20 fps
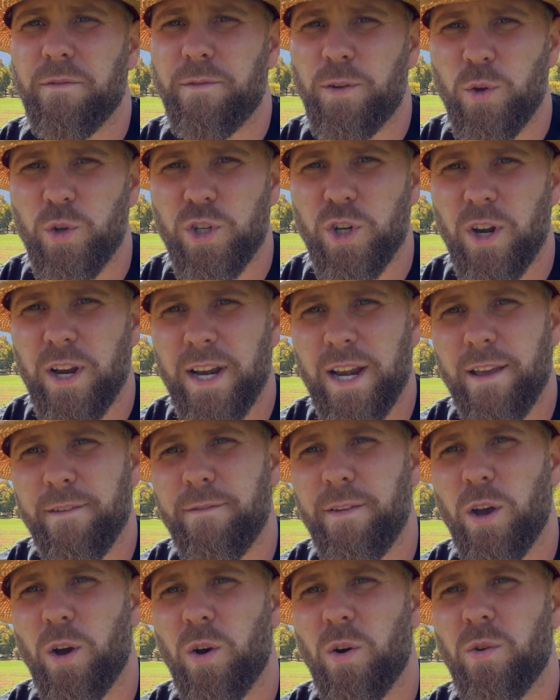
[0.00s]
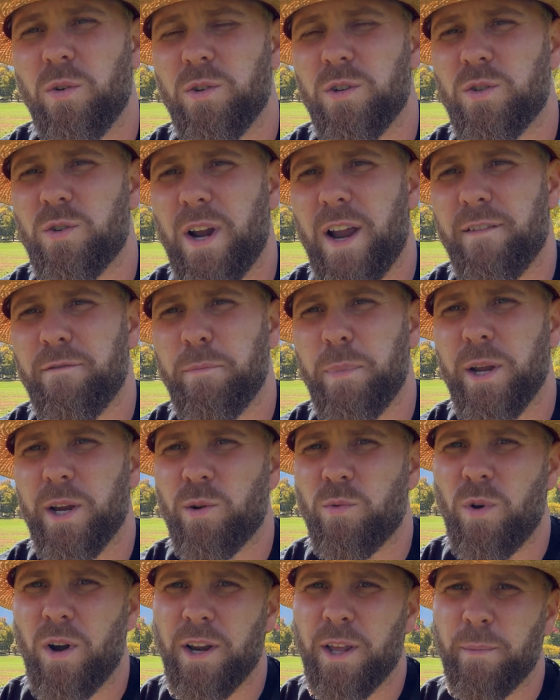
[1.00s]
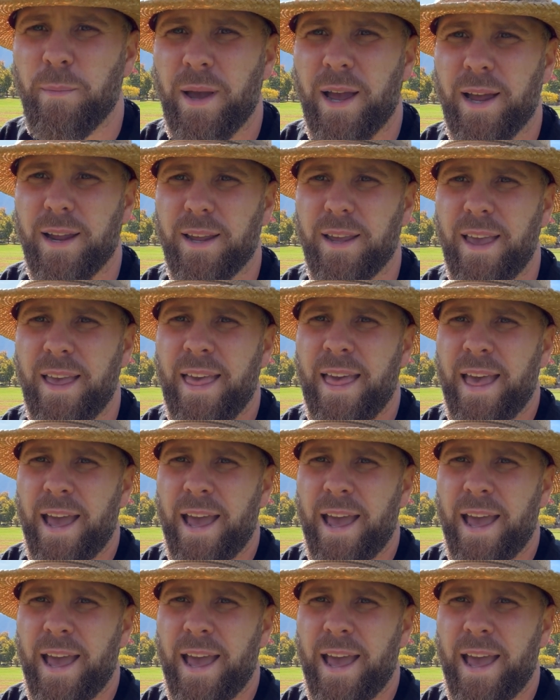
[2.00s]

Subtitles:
future NFL draft pick running back,